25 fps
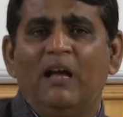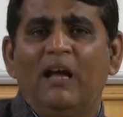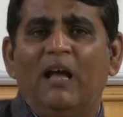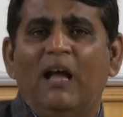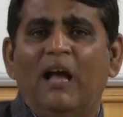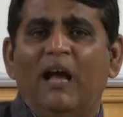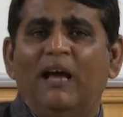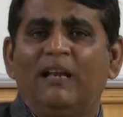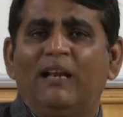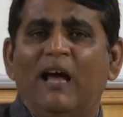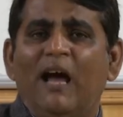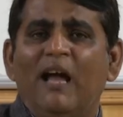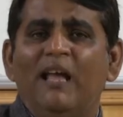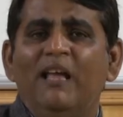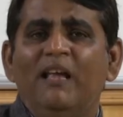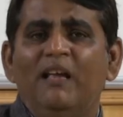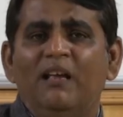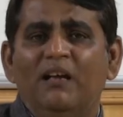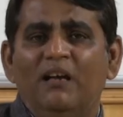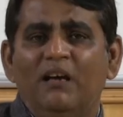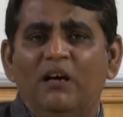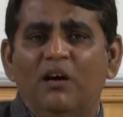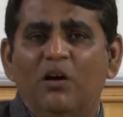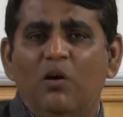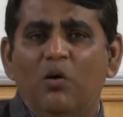and I
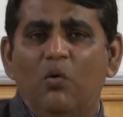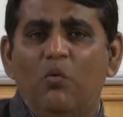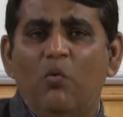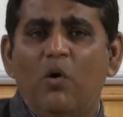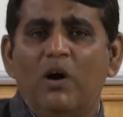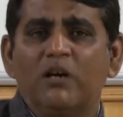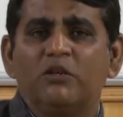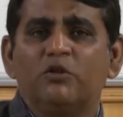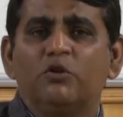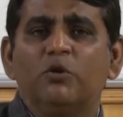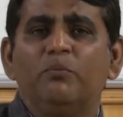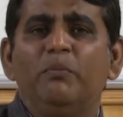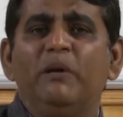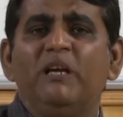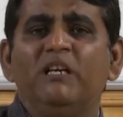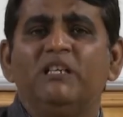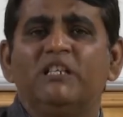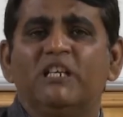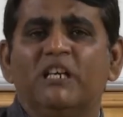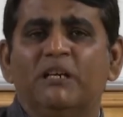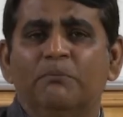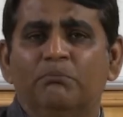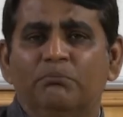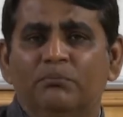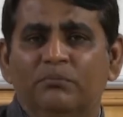want to meet
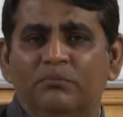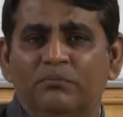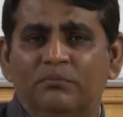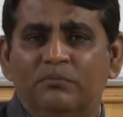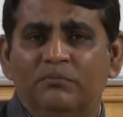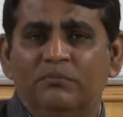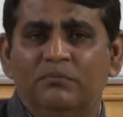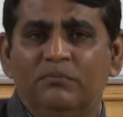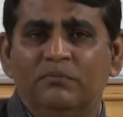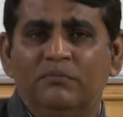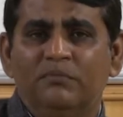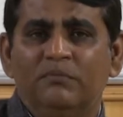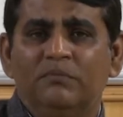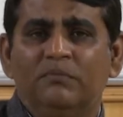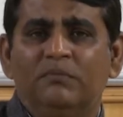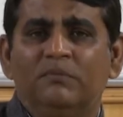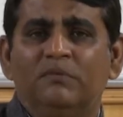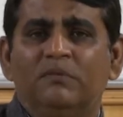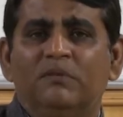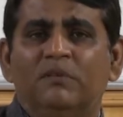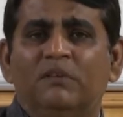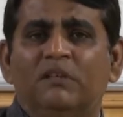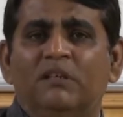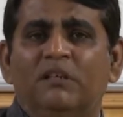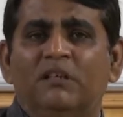him,
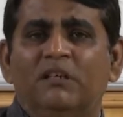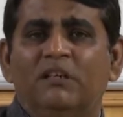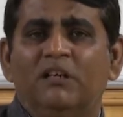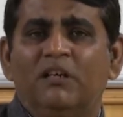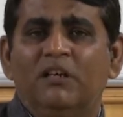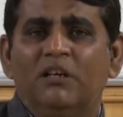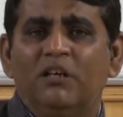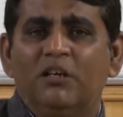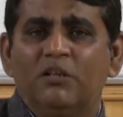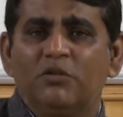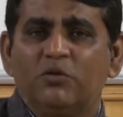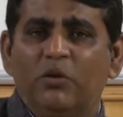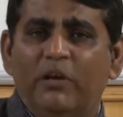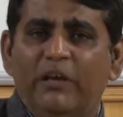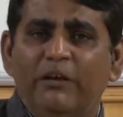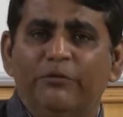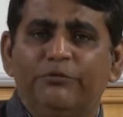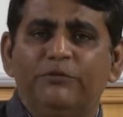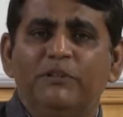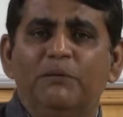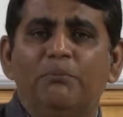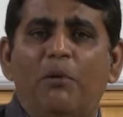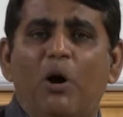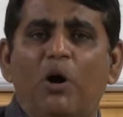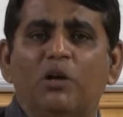so if
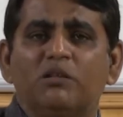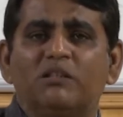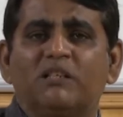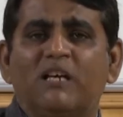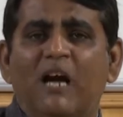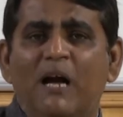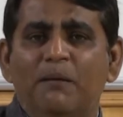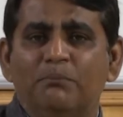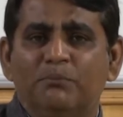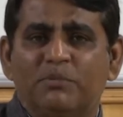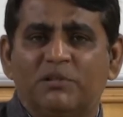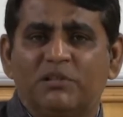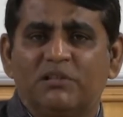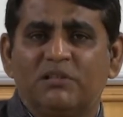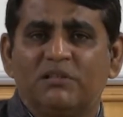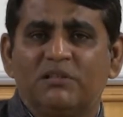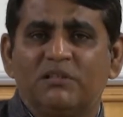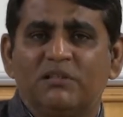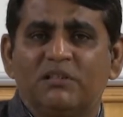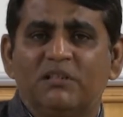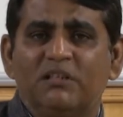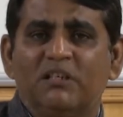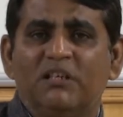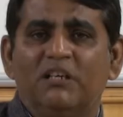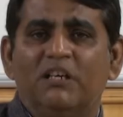the boss
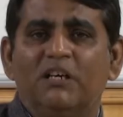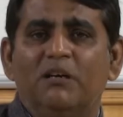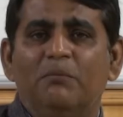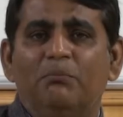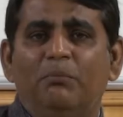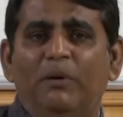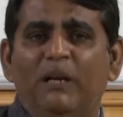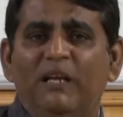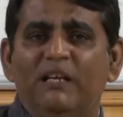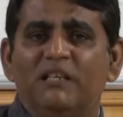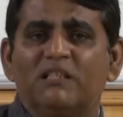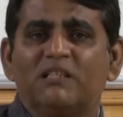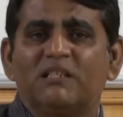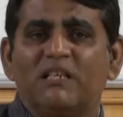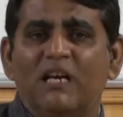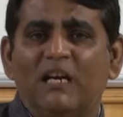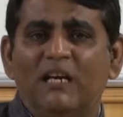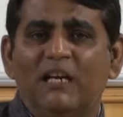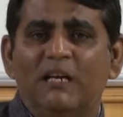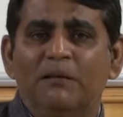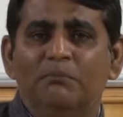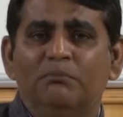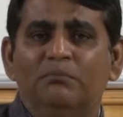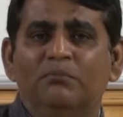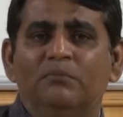comes, please tell
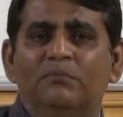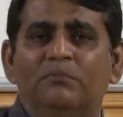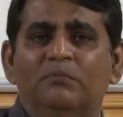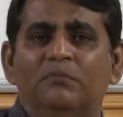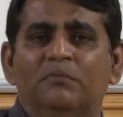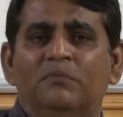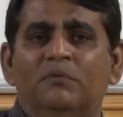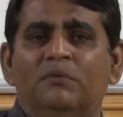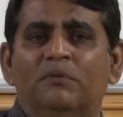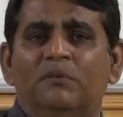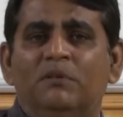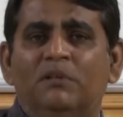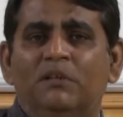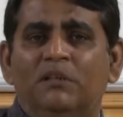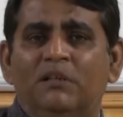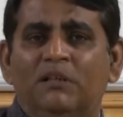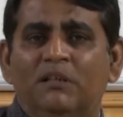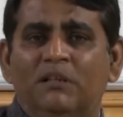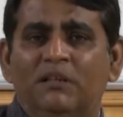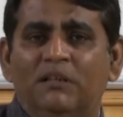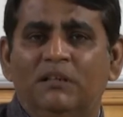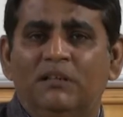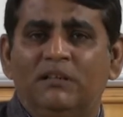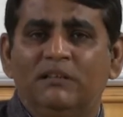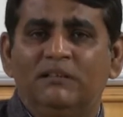him
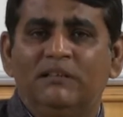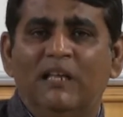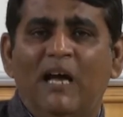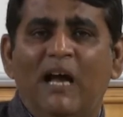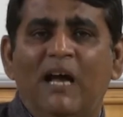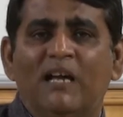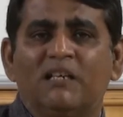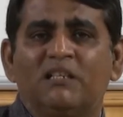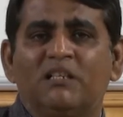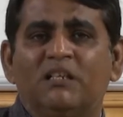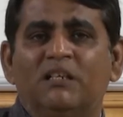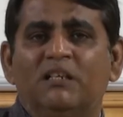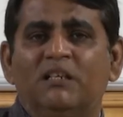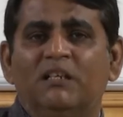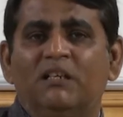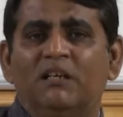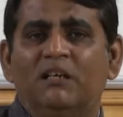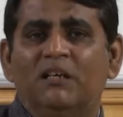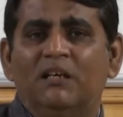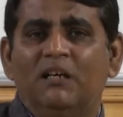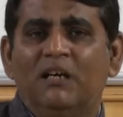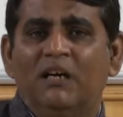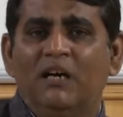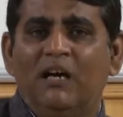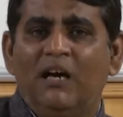that
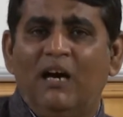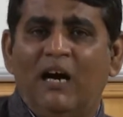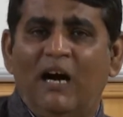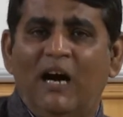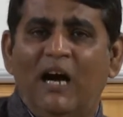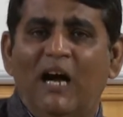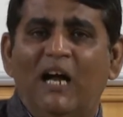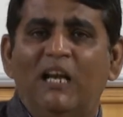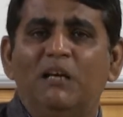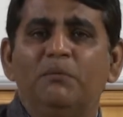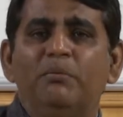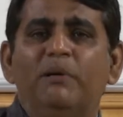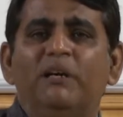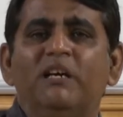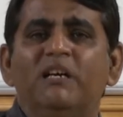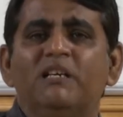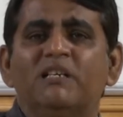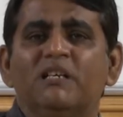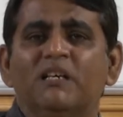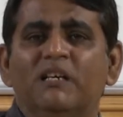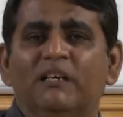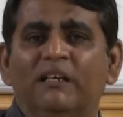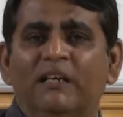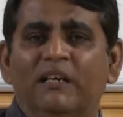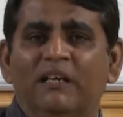I will be
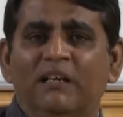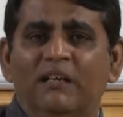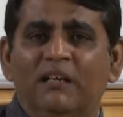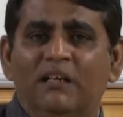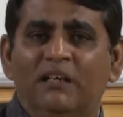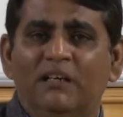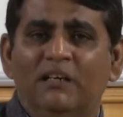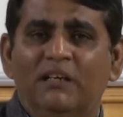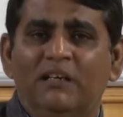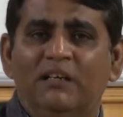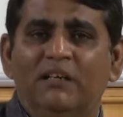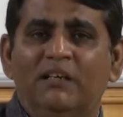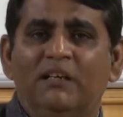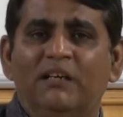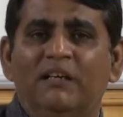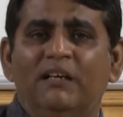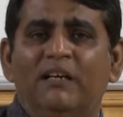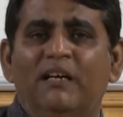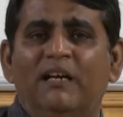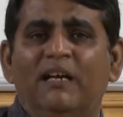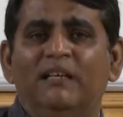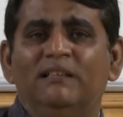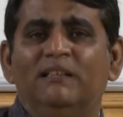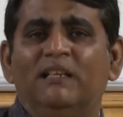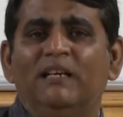returning
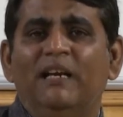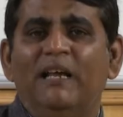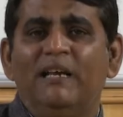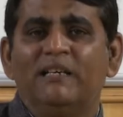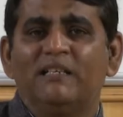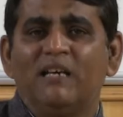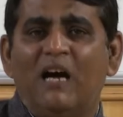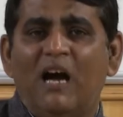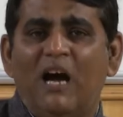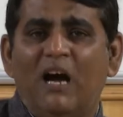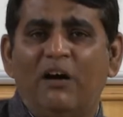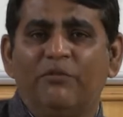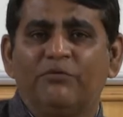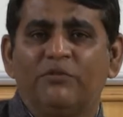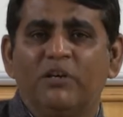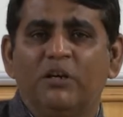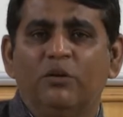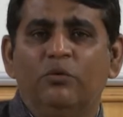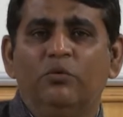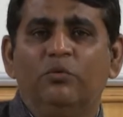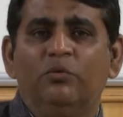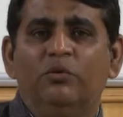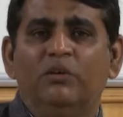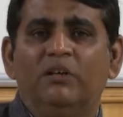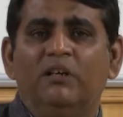in the late
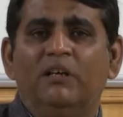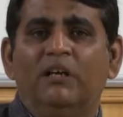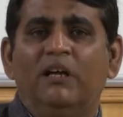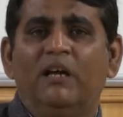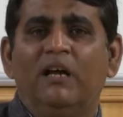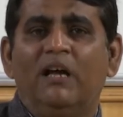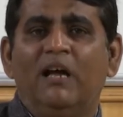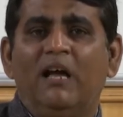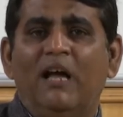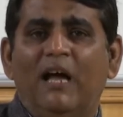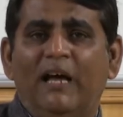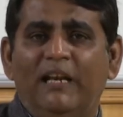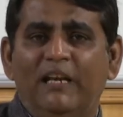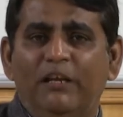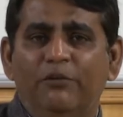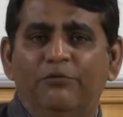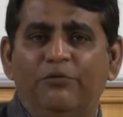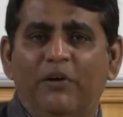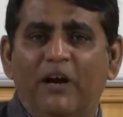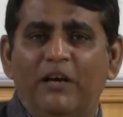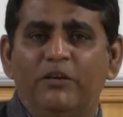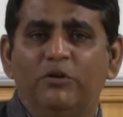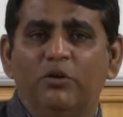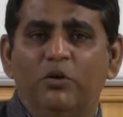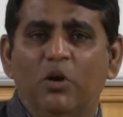afternoon, and if
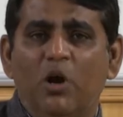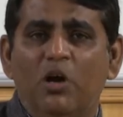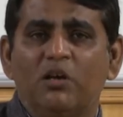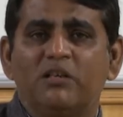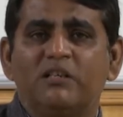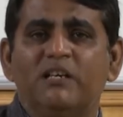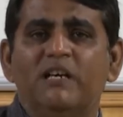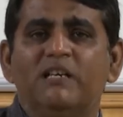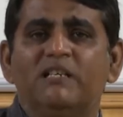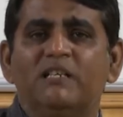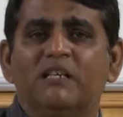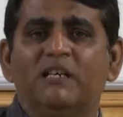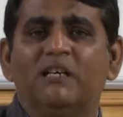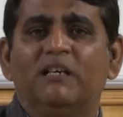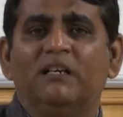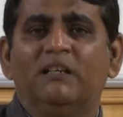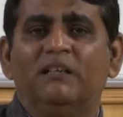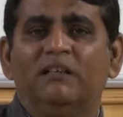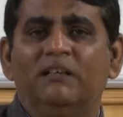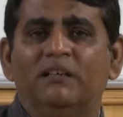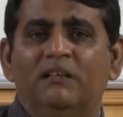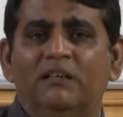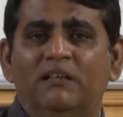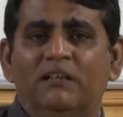I do not return,